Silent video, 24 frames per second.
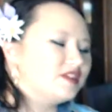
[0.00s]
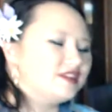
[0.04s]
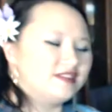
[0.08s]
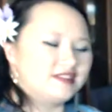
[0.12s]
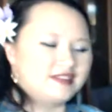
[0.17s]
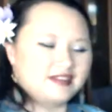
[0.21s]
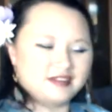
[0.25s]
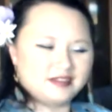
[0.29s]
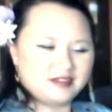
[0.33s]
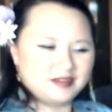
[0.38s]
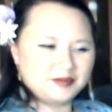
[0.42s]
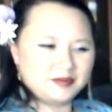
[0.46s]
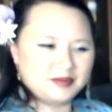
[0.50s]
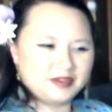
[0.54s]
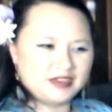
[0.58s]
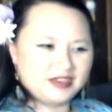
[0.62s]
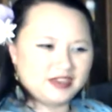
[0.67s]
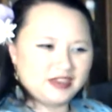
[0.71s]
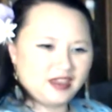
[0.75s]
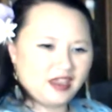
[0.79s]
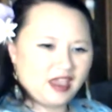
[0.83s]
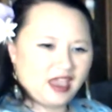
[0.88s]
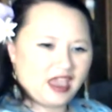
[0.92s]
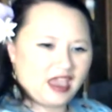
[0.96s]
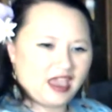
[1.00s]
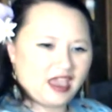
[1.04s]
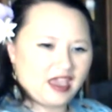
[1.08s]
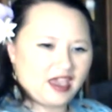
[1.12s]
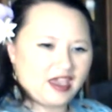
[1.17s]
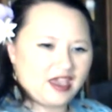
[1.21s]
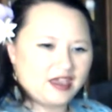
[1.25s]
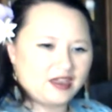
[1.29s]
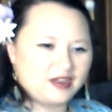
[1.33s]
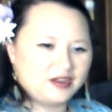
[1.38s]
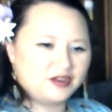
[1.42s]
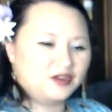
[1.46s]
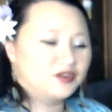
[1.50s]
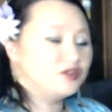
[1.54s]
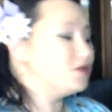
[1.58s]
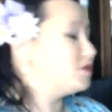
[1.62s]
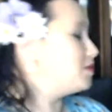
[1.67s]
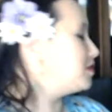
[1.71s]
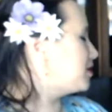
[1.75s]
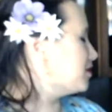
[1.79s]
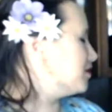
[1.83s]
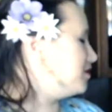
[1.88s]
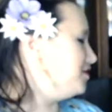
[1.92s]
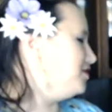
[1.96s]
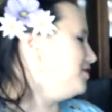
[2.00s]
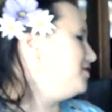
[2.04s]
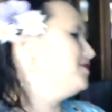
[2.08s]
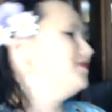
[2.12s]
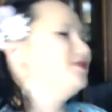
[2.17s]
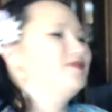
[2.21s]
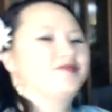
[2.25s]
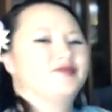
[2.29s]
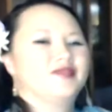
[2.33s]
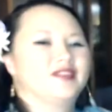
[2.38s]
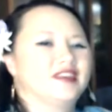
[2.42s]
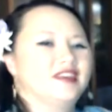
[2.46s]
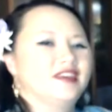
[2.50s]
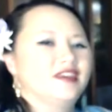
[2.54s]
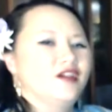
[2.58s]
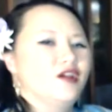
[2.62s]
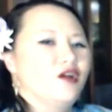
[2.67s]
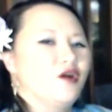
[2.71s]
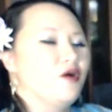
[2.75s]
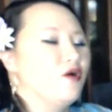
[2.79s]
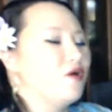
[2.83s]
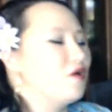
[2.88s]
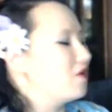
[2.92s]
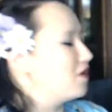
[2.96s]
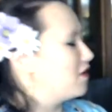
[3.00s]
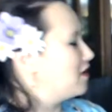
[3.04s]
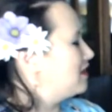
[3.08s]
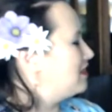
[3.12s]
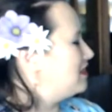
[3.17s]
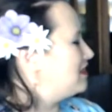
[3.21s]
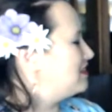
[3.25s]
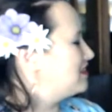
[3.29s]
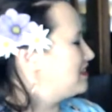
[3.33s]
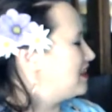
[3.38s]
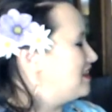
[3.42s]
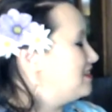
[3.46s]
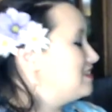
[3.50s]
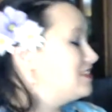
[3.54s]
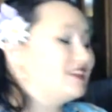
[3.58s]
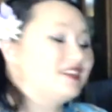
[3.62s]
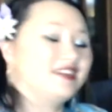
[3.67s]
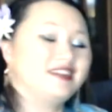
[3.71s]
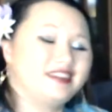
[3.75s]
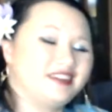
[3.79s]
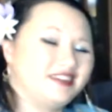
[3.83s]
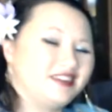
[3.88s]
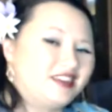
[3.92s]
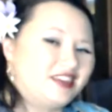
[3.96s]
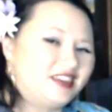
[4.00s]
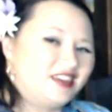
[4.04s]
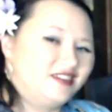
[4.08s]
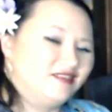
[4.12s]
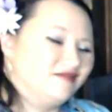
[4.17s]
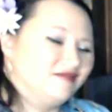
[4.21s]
sensibly and Uber, or in this case, get a DD.